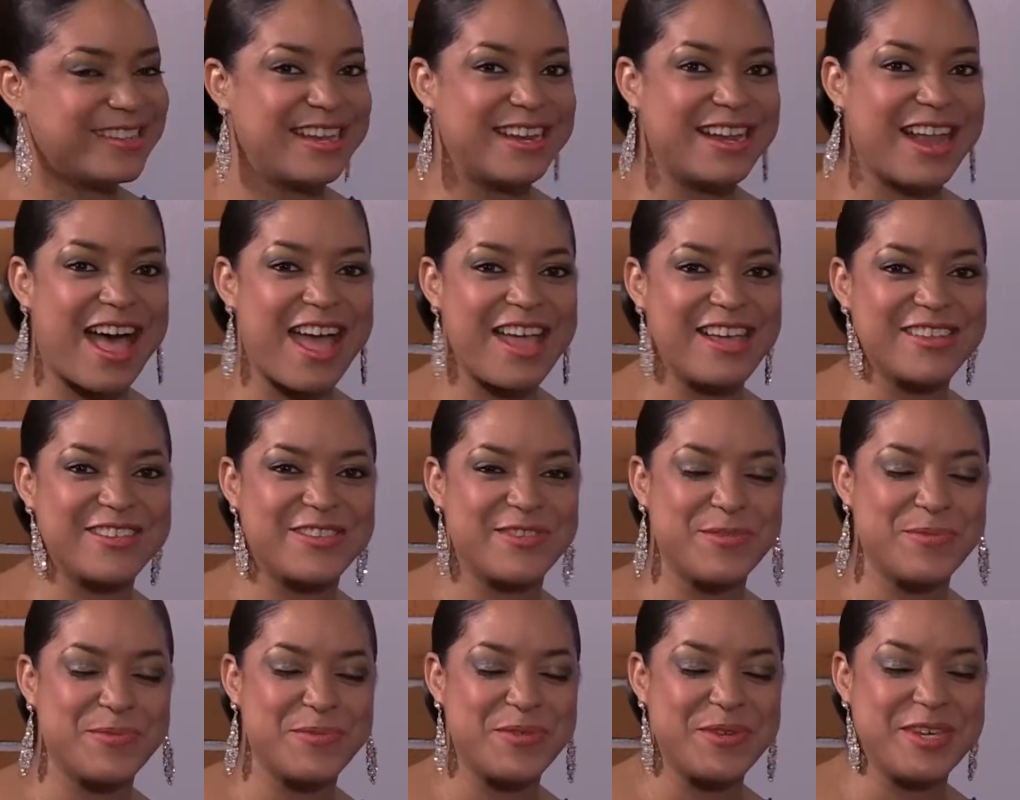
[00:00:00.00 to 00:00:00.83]
Elias
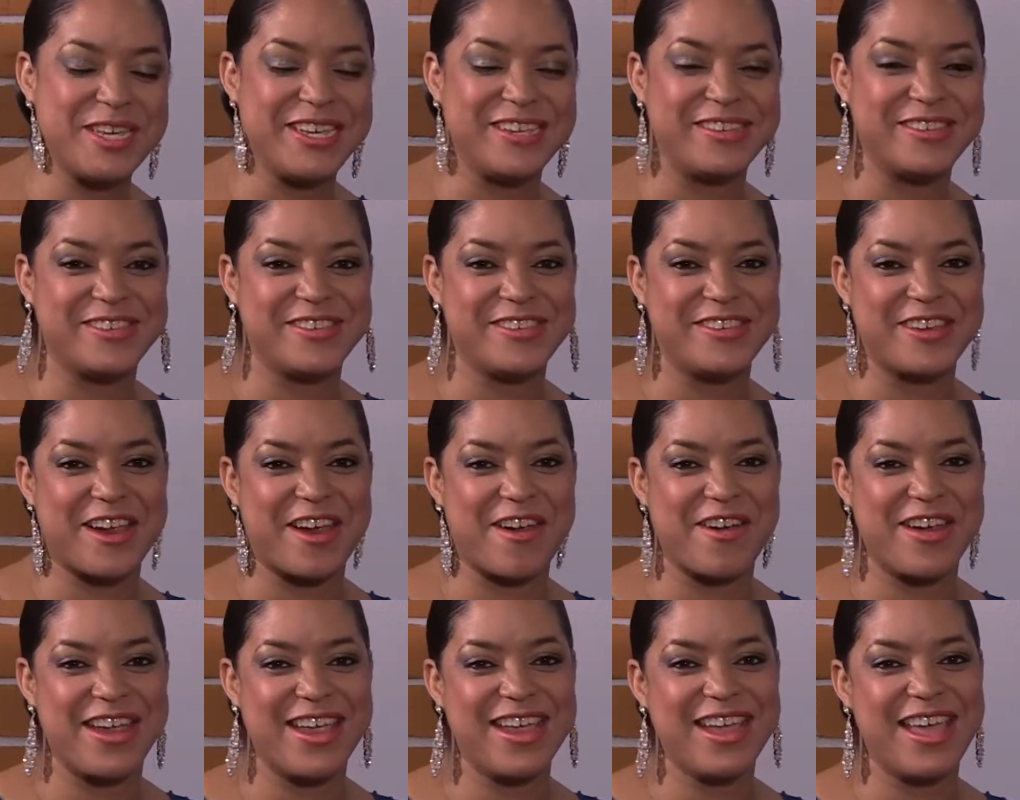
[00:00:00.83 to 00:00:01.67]
Dupree
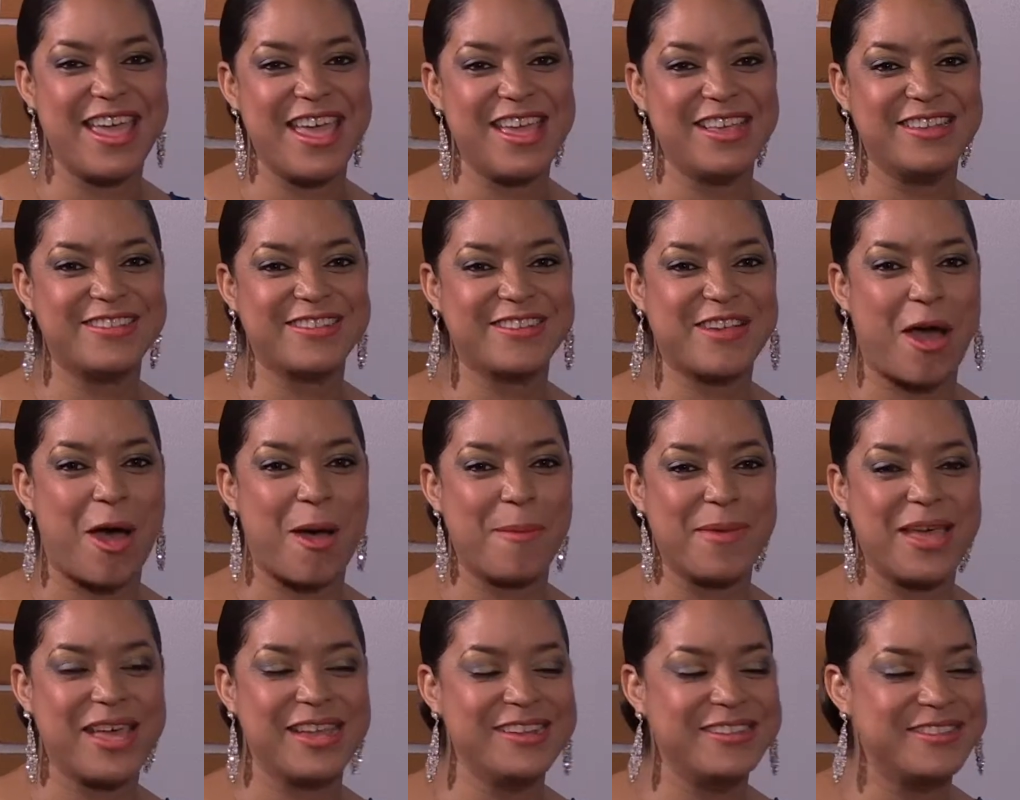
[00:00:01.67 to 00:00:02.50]
sharing his
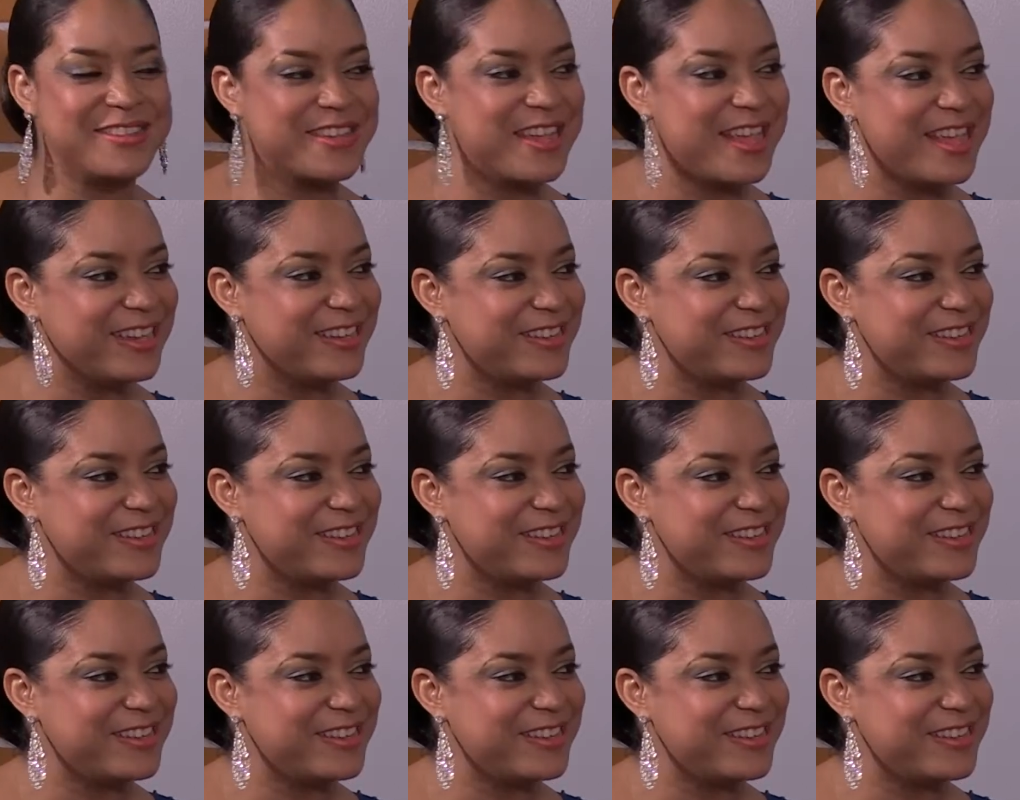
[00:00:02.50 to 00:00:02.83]
comments,